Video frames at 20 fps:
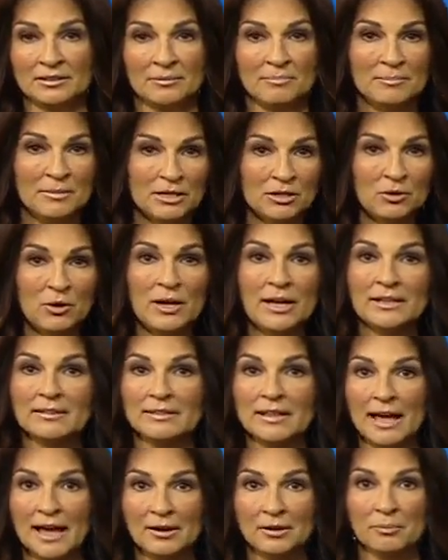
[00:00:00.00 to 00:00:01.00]
the middle and
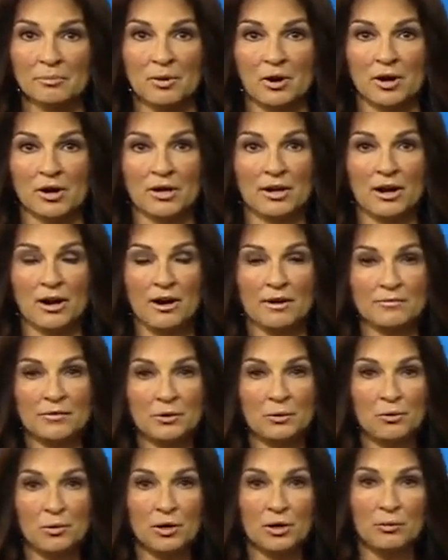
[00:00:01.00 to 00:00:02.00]
latter part of
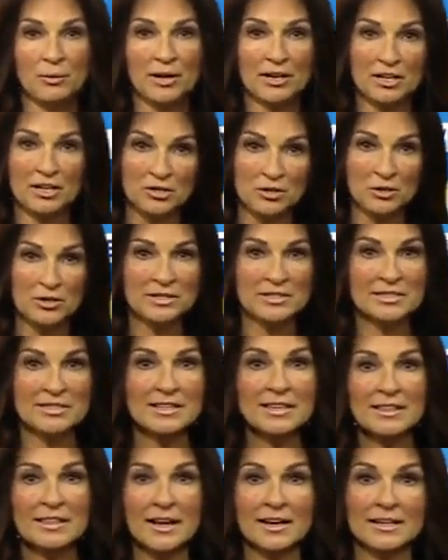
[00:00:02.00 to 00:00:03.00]
the work week. And you can
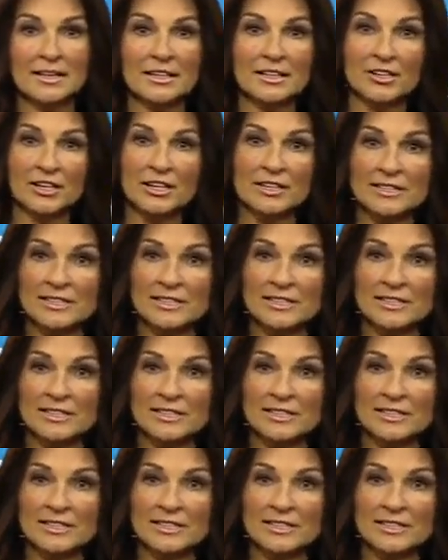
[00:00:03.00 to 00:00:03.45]
see that here in